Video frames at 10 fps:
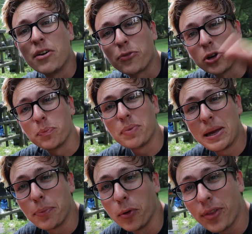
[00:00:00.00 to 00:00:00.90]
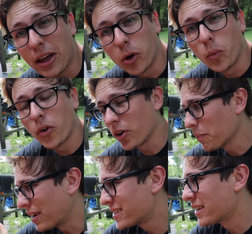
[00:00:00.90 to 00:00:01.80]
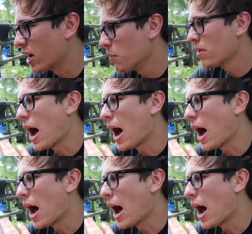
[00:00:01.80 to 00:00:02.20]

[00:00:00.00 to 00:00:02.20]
for your people that are wondering my setup,